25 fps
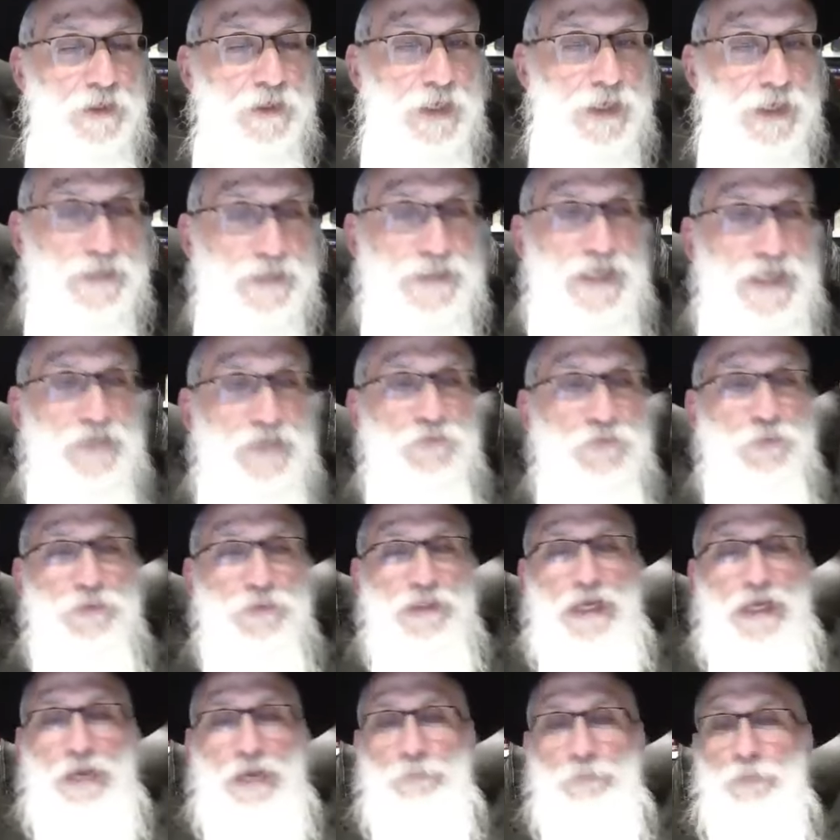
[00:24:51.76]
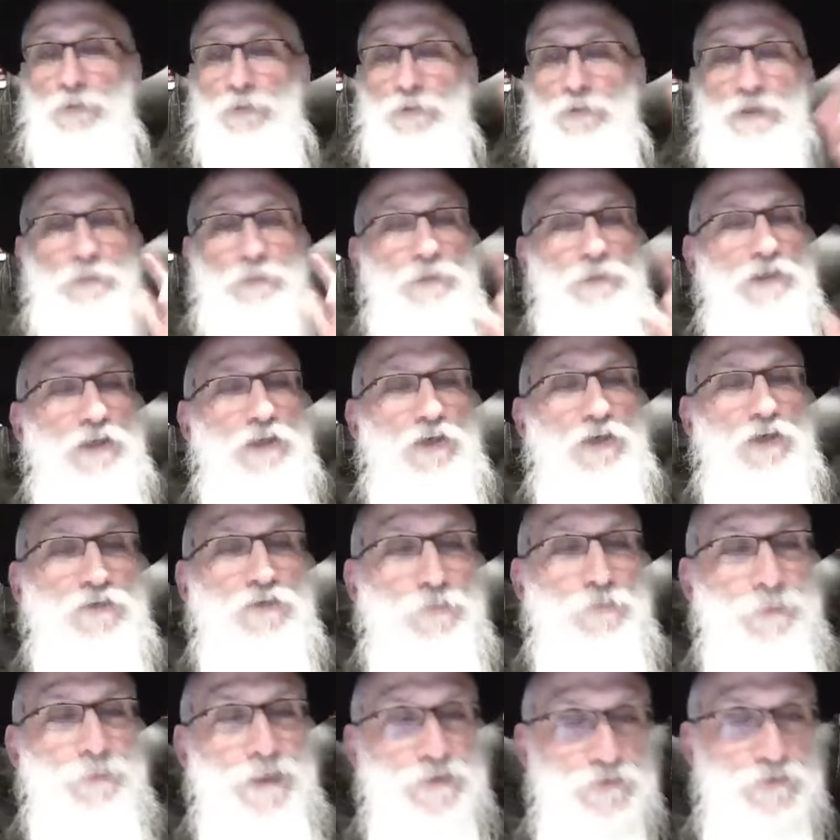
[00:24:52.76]
And that's what happened with Rabbi Elazar
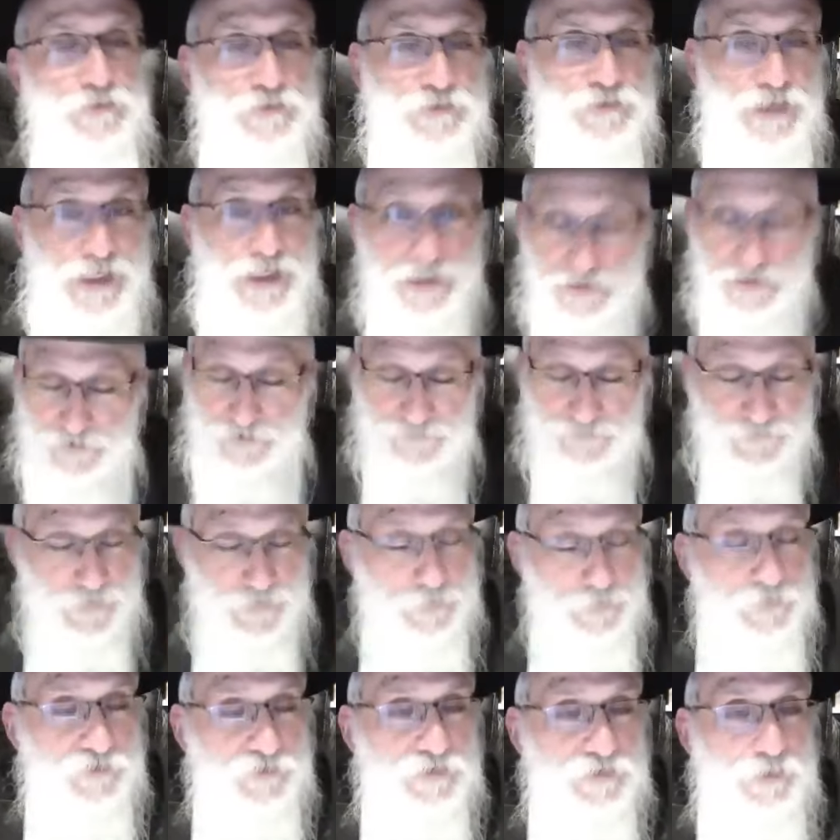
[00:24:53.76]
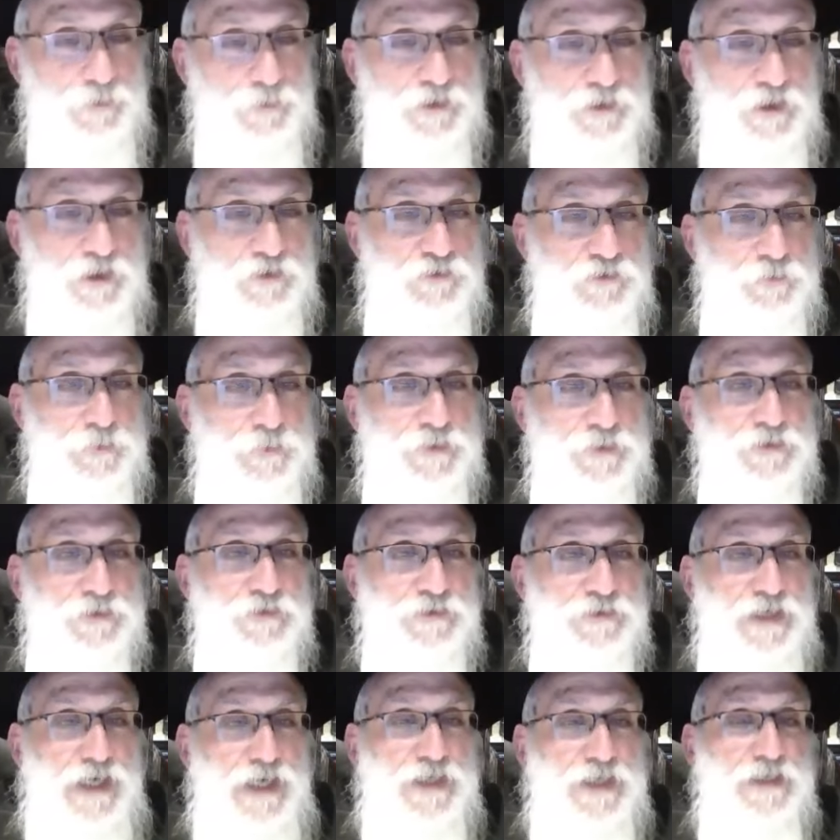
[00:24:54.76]
ben Dedaya, the famous Rabbi Elazar ben
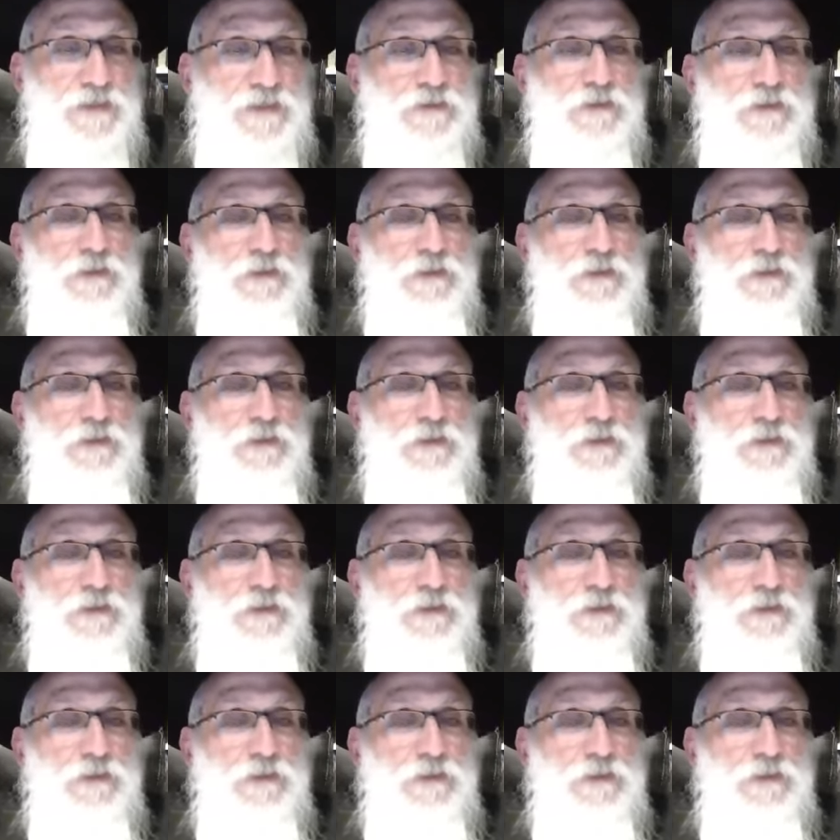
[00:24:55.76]
Dedaya,